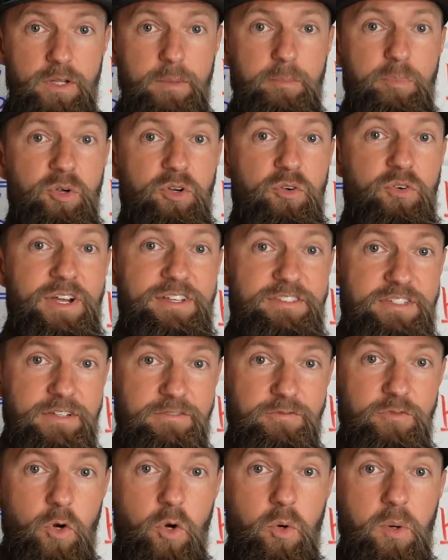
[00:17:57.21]
and progressing
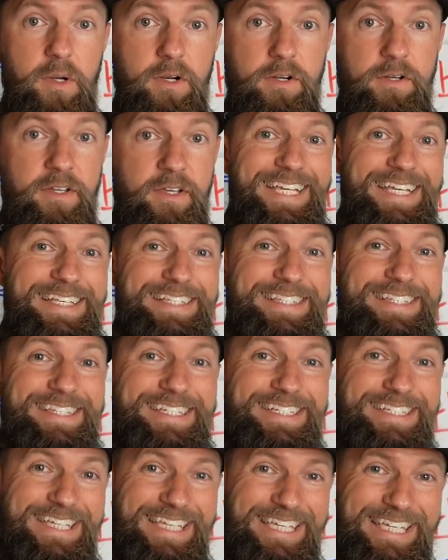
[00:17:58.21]
forward is
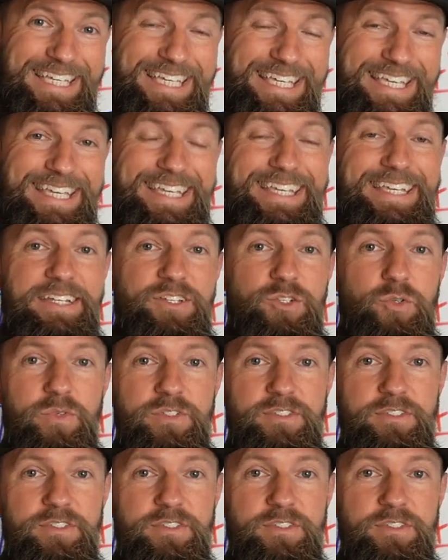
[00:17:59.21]
the key to a